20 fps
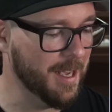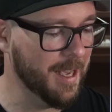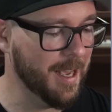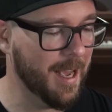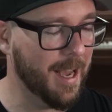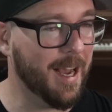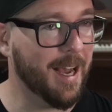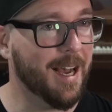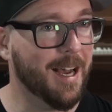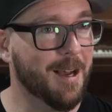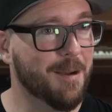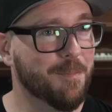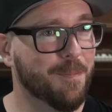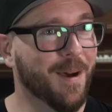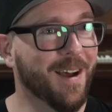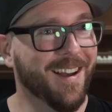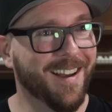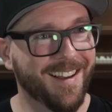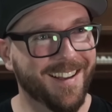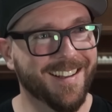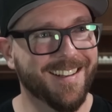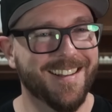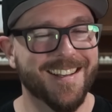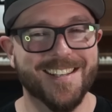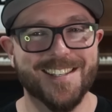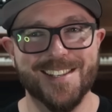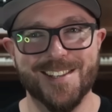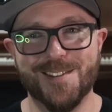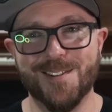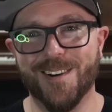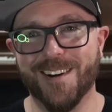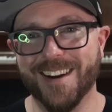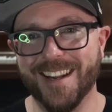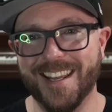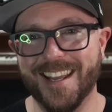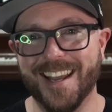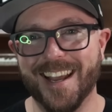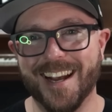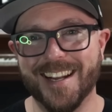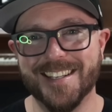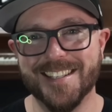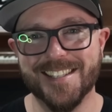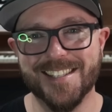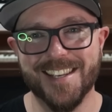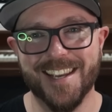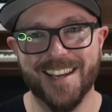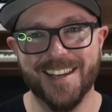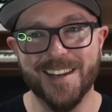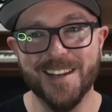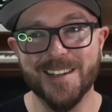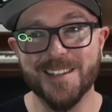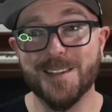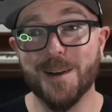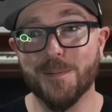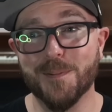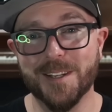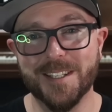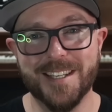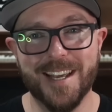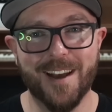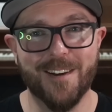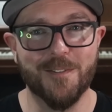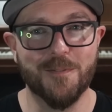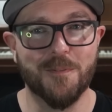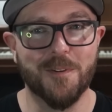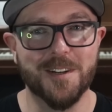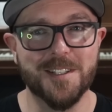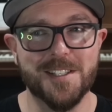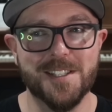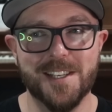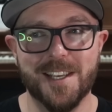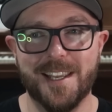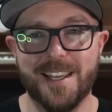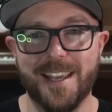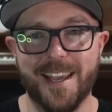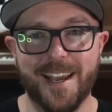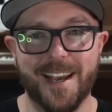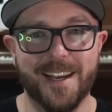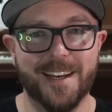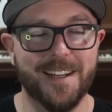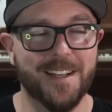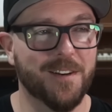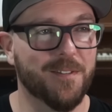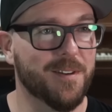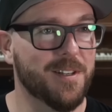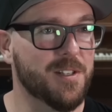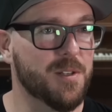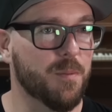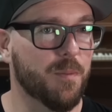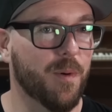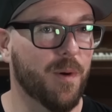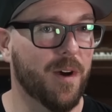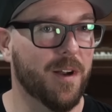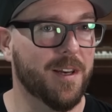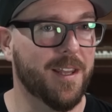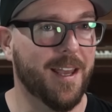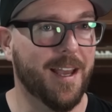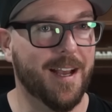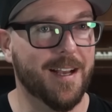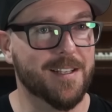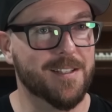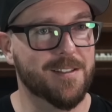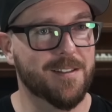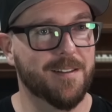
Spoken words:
But this is what he had to say, doubling down once again in a recent podcast.